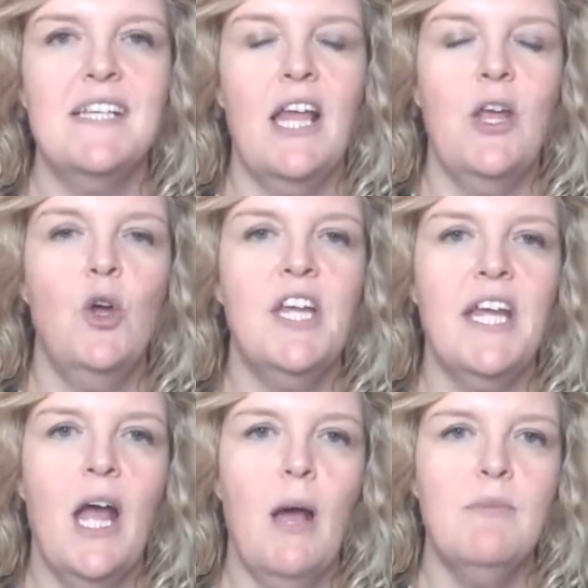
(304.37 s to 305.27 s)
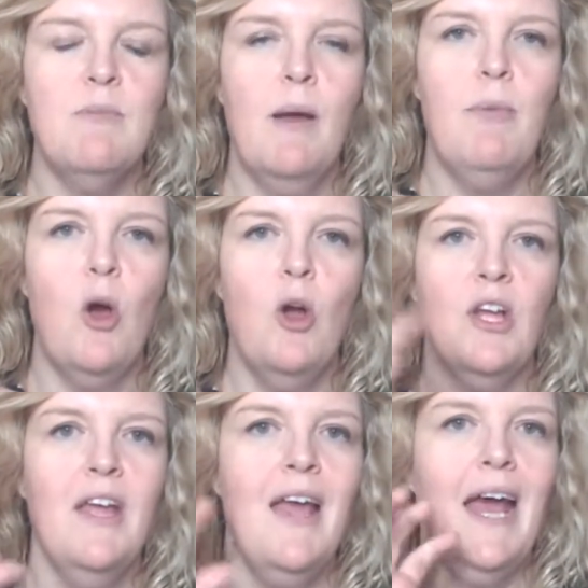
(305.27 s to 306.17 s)
and hooking it up to my blog
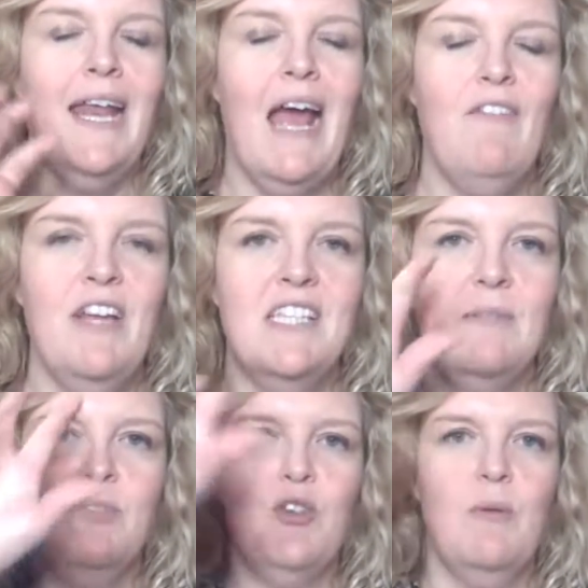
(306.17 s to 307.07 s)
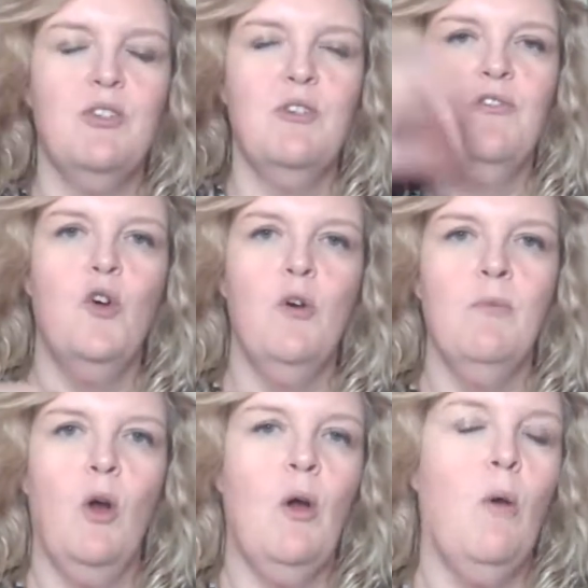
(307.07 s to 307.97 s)
and having a subscription form
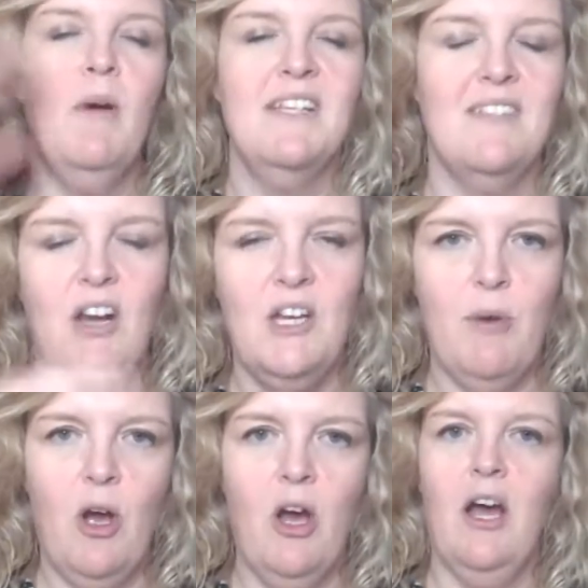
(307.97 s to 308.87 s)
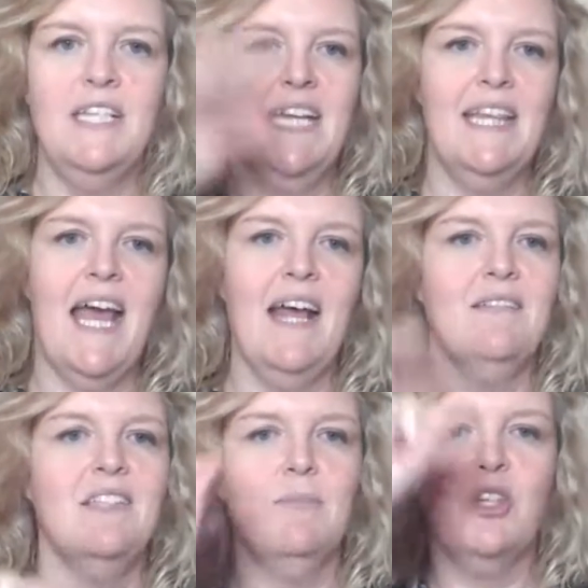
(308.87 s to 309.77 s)
on my sidebar. I did that,
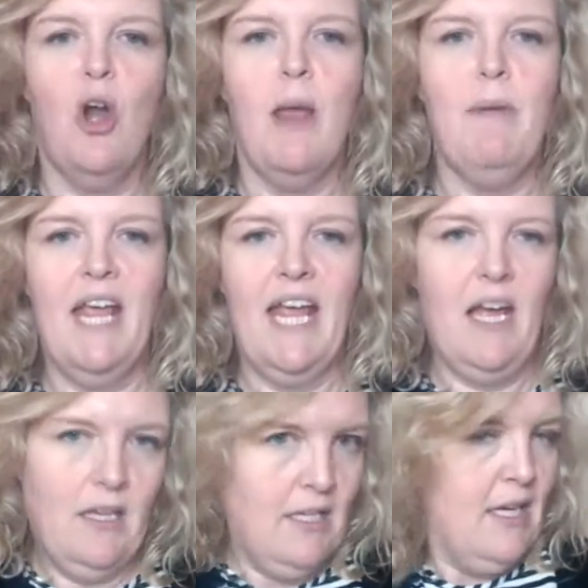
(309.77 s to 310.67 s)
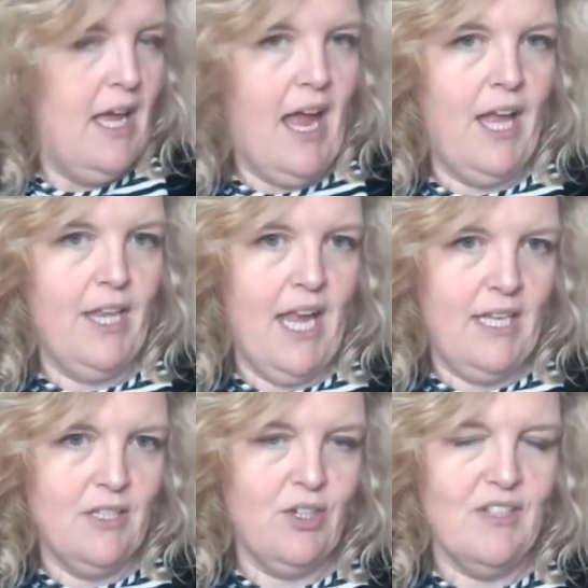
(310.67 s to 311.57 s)
subscribe here, and
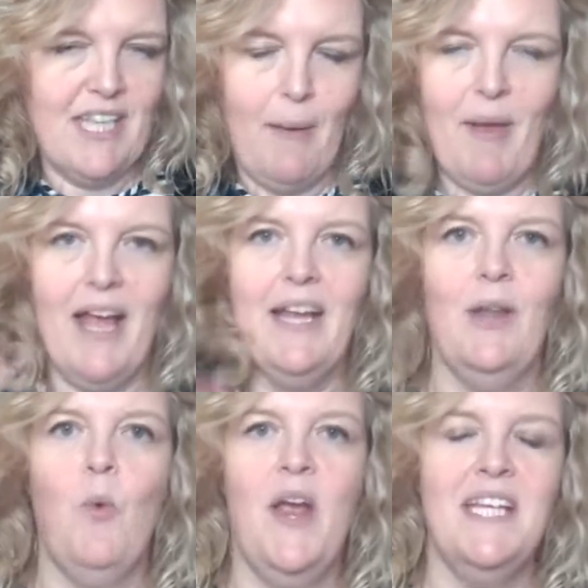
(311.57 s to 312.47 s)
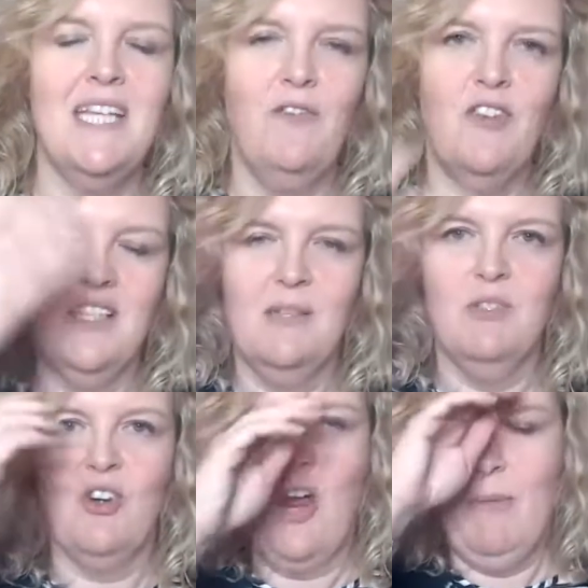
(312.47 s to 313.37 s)
then sort of sat back and waited for the
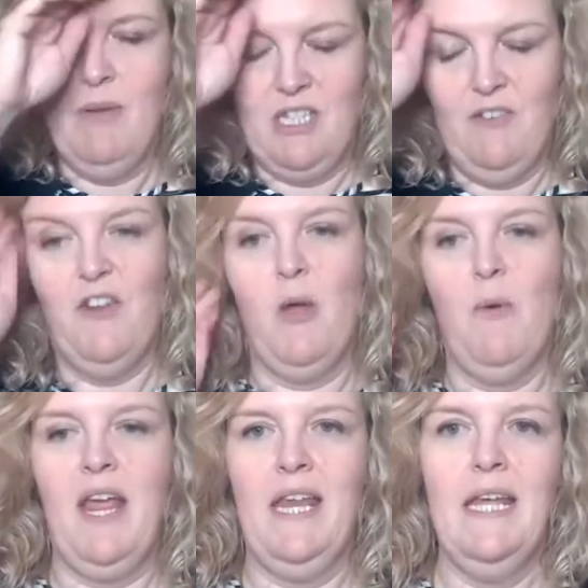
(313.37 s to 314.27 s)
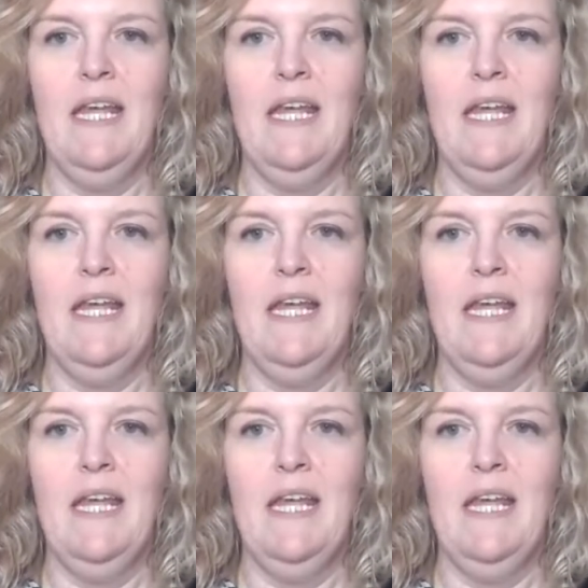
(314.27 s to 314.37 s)
subscribers to flow in,